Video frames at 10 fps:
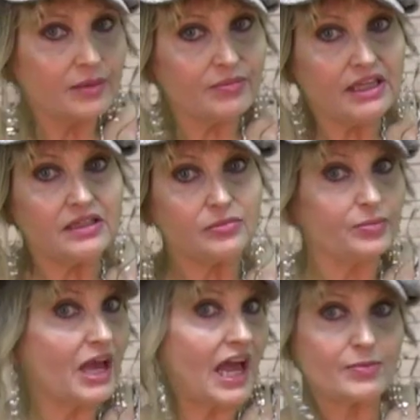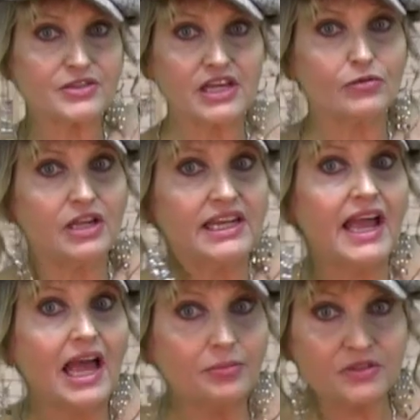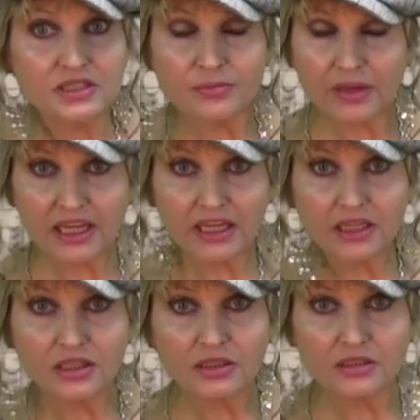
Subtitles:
I mean, perhaps that really happened to me.